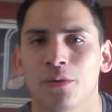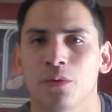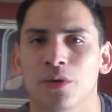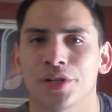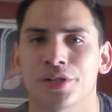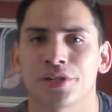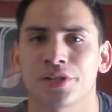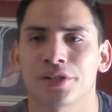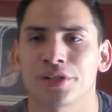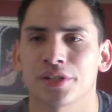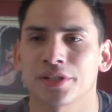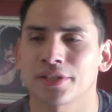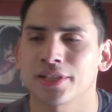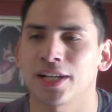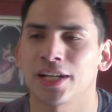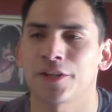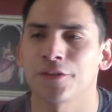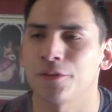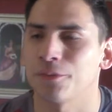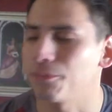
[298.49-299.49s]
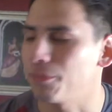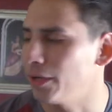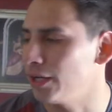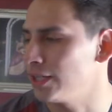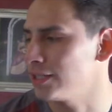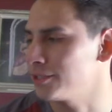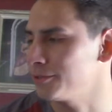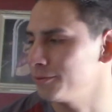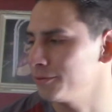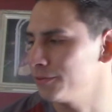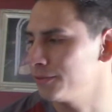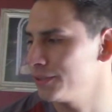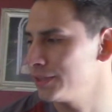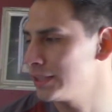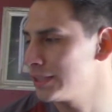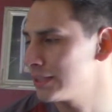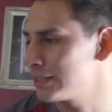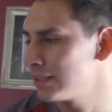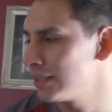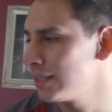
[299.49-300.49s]
which is kind of impossible for
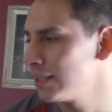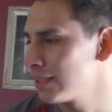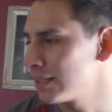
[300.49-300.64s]
this,